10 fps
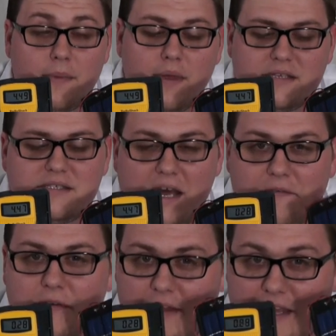is
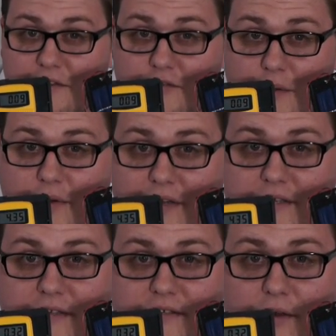definitely contributing
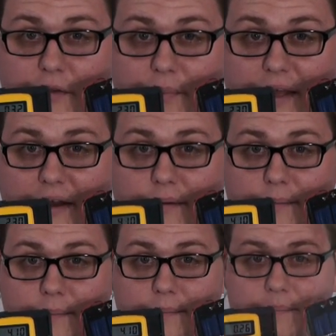to the solar
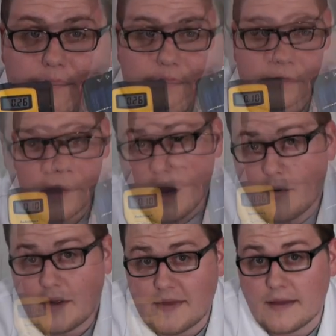panel. All
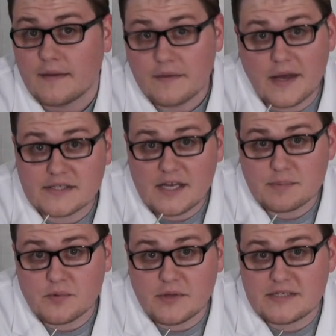right then, next
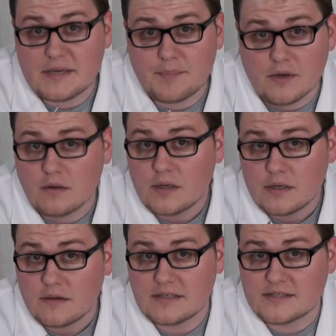step's really simple.
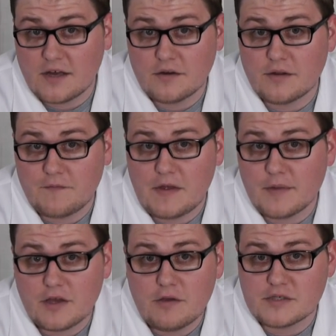Let's solder the
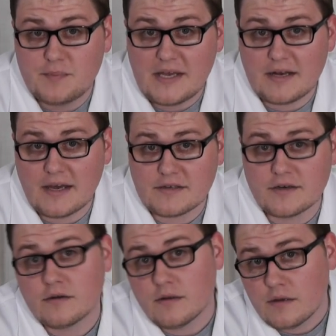female U S B
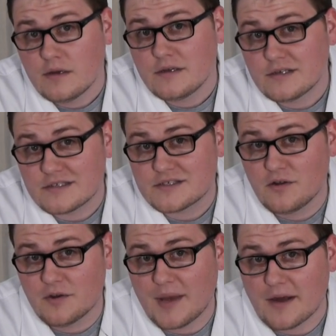connector to the
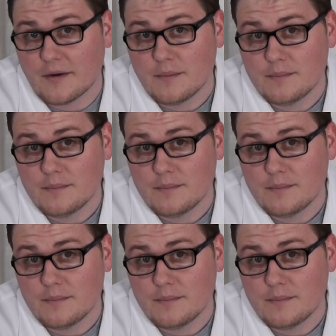solar panel.